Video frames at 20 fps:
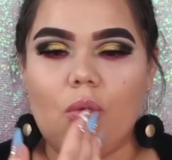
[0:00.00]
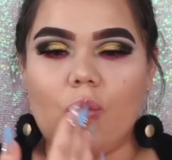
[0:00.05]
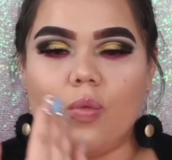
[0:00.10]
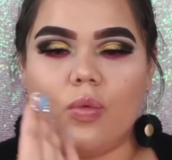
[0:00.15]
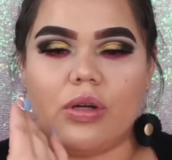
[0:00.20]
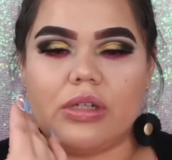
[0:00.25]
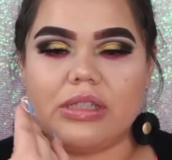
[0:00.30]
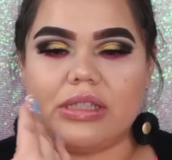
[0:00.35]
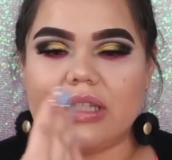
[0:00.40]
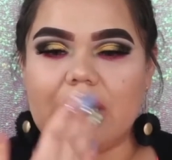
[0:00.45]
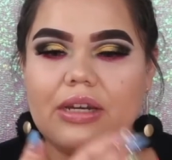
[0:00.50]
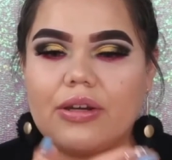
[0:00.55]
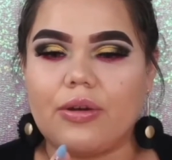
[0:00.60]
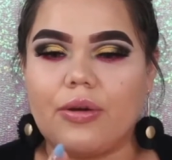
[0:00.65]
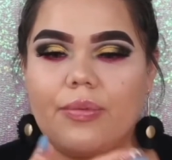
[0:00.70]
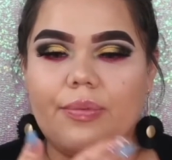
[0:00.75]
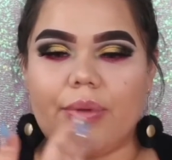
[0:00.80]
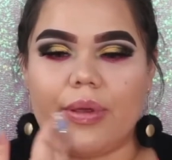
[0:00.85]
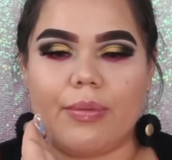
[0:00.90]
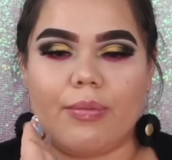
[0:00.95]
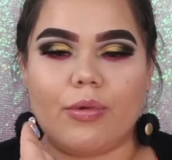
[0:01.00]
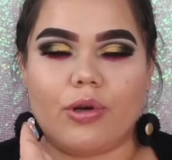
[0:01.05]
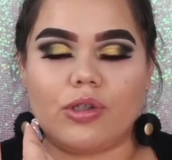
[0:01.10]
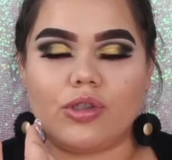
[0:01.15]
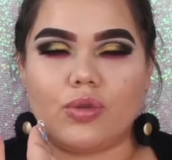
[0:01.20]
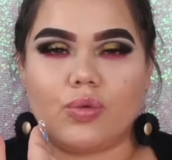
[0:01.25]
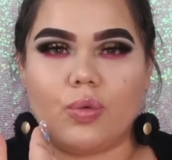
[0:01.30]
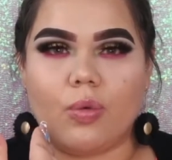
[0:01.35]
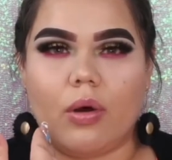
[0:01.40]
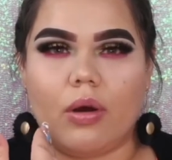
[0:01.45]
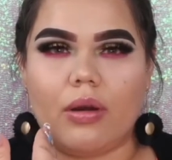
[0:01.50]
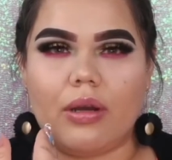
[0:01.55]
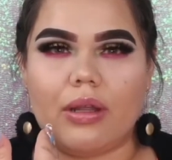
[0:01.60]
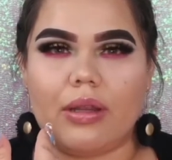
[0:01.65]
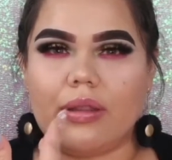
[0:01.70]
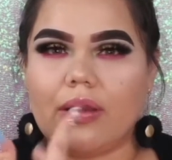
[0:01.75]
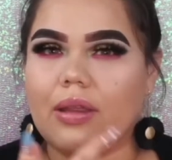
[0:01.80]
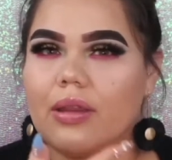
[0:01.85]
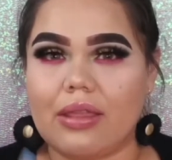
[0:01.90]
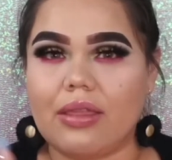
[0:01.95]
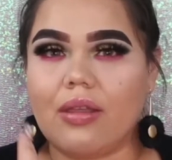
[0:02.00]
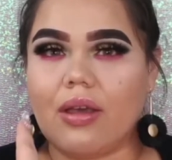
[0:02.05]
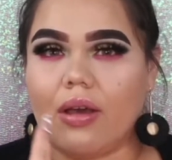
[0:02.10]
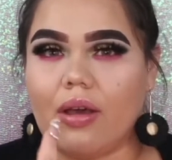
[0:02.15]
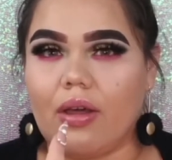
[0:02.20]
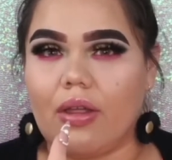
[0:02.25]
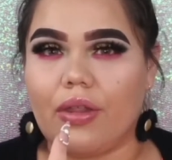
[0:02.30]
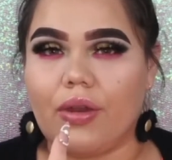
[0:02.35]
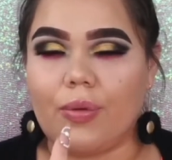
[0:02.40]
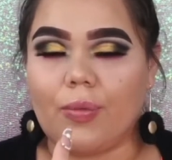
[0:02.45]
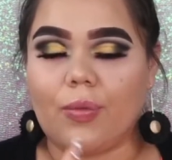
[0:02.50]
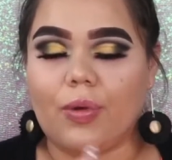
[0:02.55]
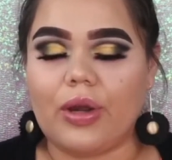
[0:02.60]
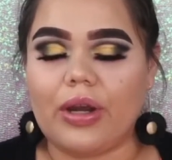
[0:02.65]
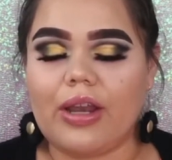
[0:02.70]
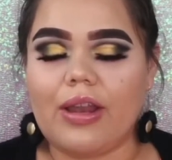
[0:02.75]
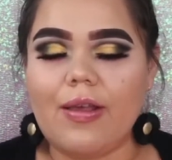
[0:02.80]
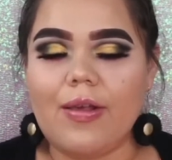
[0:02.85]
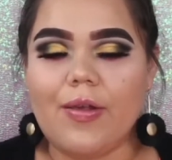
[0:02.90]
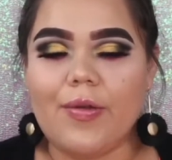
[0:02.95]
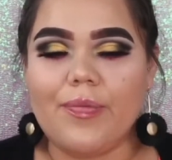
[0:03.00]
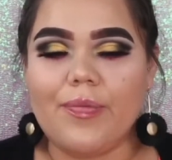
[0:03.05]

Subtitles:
one side could be more swollen than the other one,